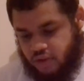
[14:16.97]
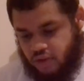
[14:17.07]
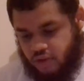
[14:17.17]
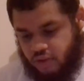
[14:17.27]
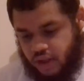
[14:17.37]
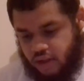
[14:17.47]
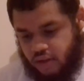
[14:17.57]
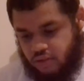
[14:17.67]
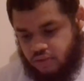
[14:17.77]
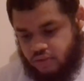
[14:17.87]
Joe
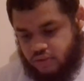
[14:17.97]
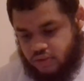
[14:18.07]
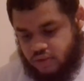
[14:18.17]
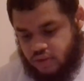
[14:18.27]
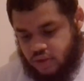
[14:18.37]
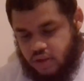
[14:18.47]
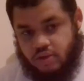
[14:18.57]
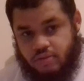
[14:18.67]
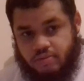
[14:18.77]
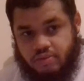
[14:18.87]
Ingles.
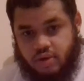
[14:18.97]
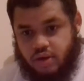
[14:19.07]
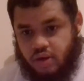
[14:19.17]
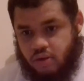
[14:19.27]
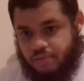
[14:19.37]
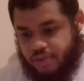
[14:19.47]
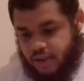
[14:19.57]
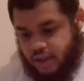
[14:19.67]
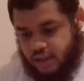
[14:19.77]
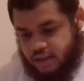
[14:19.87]
Brooke
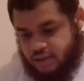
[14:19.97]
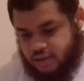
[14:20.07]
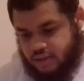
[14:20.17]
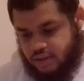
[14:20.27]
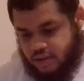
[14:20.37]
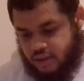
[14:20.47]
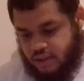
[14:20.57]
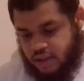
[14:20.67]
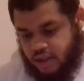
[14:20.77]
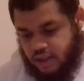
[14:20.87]
Lopez.
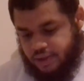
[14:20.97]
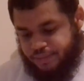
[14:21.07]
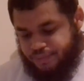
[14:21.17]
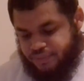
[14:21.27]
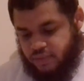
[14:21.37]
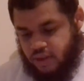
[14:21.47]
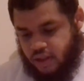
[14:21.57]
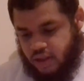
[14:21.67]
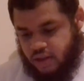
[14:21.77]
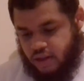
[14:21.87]

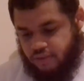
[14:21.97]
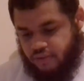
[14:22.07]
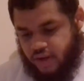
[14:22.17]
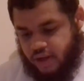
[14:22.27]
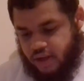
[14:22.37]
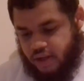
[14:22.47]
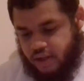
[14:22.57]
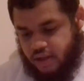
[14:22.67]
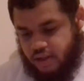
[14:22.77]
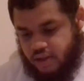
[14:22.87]
J.J. Redick.
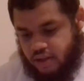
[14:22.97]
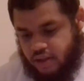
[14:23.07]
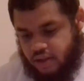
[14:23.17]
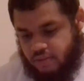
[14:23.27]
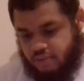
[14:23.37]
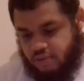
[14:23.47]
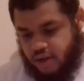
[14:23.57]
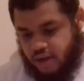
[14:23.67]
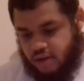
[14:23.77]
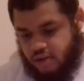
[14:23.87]
Jaylen
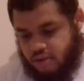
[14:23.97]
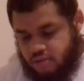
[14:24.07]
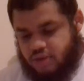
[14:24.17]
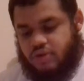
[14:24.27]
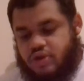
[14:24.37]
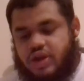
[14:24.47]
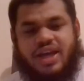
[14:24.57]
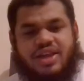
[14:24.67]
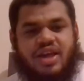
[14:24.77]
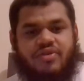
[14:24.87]
Brown. So
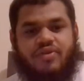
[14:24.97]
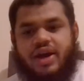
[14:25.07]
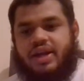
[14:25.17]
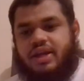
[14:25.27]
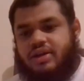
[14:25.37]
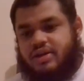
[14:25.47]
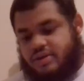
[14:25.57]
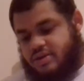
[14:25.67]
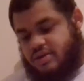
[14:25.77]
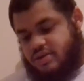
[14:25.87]
J.J. Redick
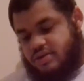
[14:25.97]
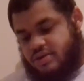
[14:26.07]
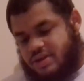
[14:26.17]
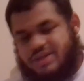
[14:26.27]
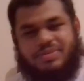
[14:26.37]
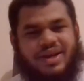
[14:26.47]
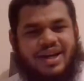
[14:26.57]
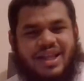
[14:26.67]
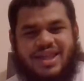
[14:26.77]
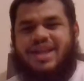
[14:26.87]
is better
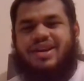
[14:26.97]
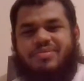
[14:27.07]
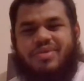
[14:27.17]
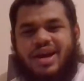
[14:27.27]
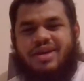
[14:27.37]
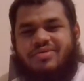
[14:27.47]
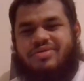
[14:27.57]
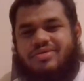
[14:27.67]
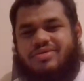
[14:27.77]
than Jaylen Brown?